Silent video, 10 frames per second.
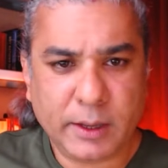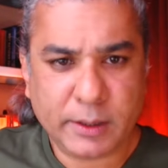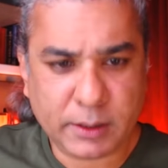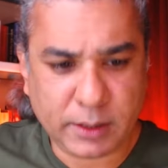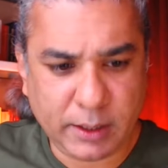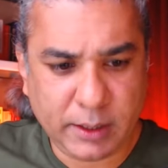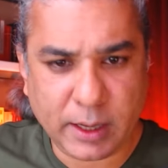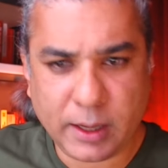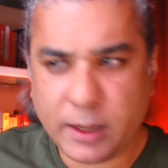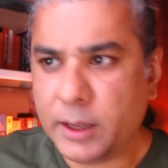that
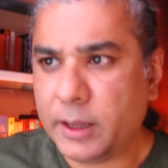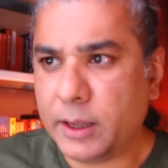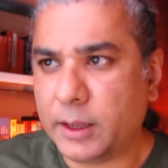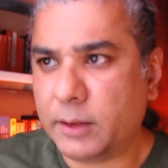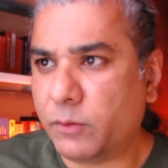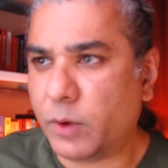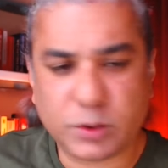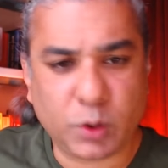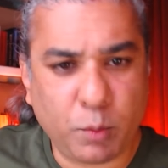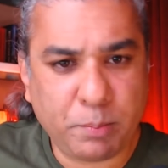India
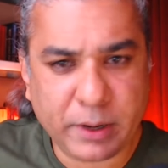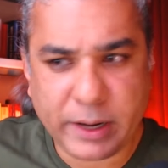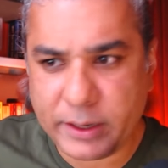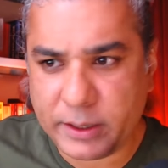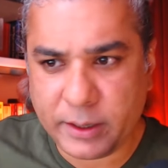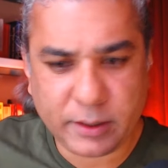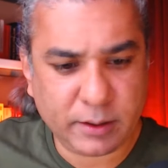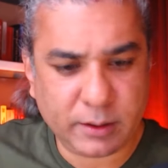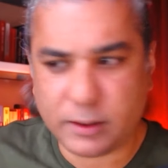was operating